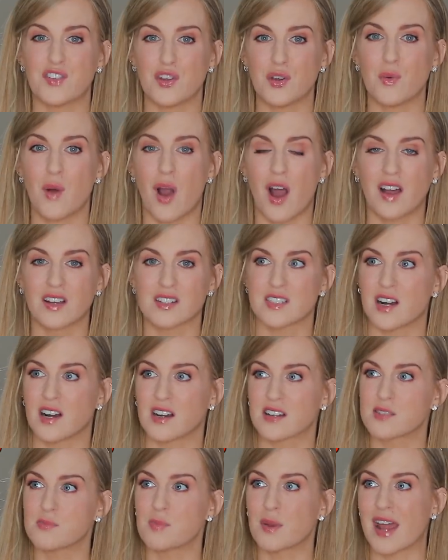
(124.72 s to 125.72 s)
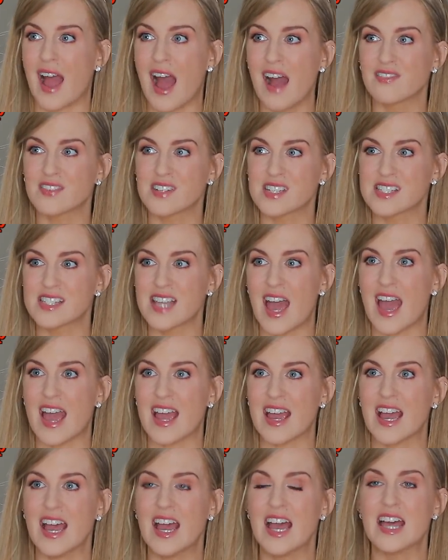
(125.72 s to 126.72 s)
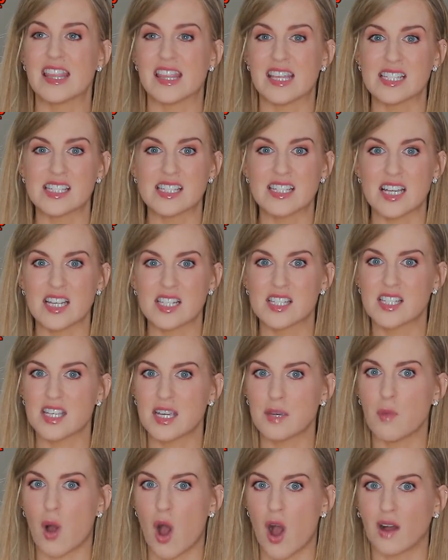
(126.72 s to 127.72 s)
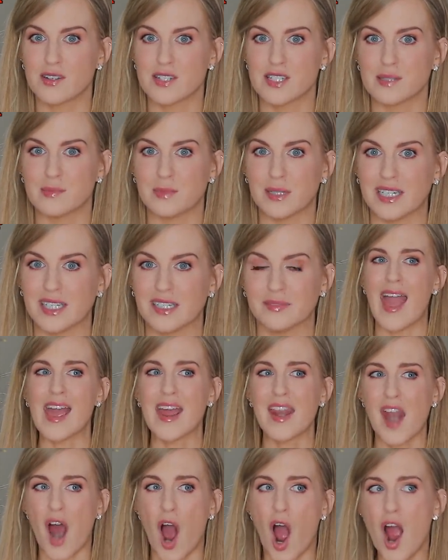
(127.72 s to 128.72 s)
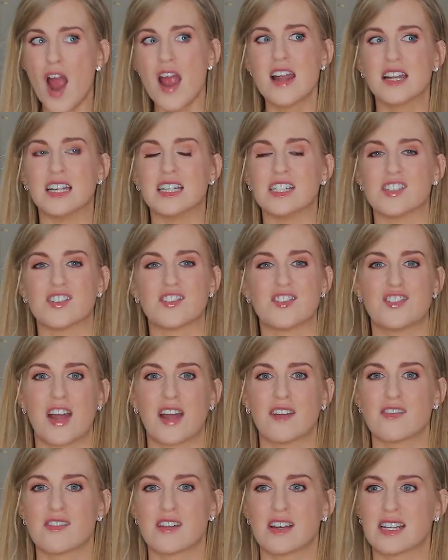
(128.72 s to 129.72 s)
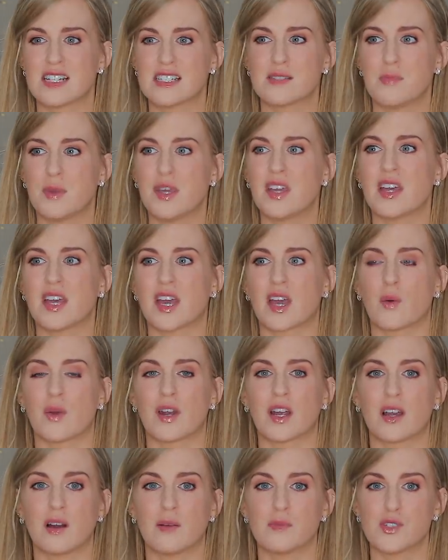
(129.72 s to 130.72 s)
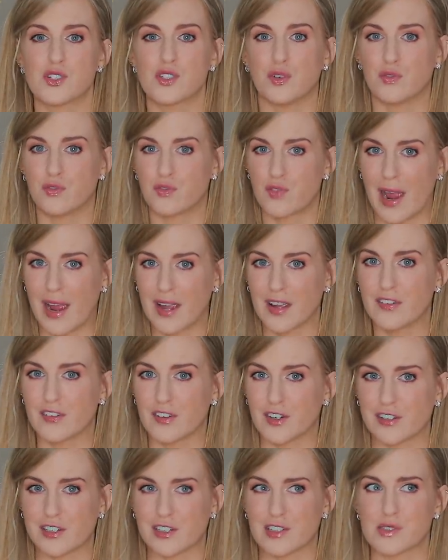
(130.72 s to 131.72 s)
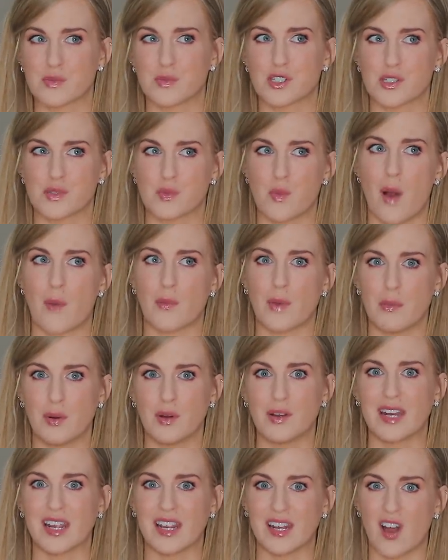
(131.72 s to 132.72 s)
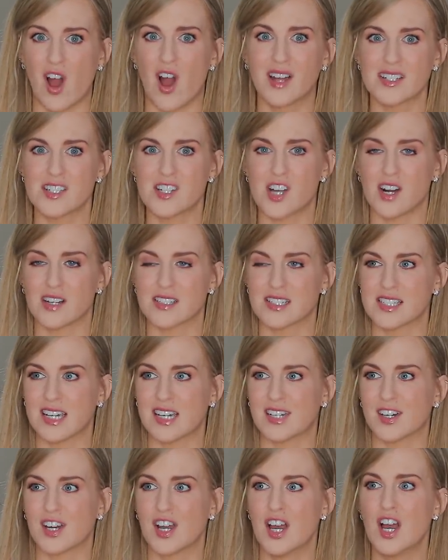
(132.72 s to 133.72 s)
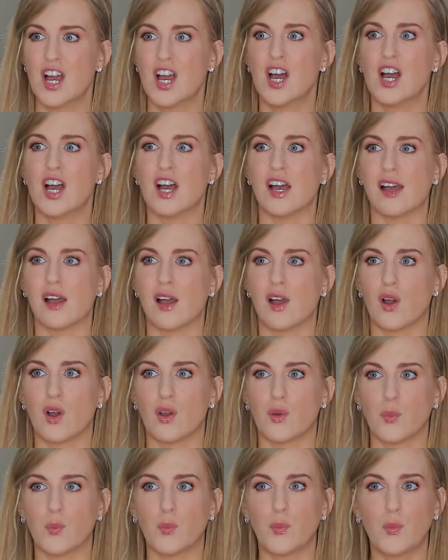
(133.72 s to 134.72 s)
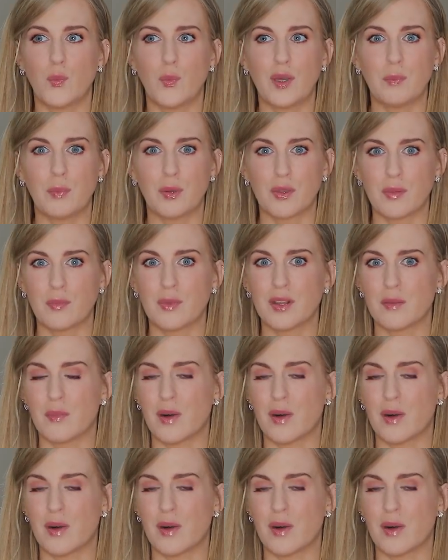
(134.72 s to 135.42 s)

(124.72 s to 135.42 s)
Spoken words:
do hot dogs? But I have to say, this did seem odd to me. In Ireland, generally speaking, when it comes to frankfurters, which is what we put in hot dogs here, we put them in the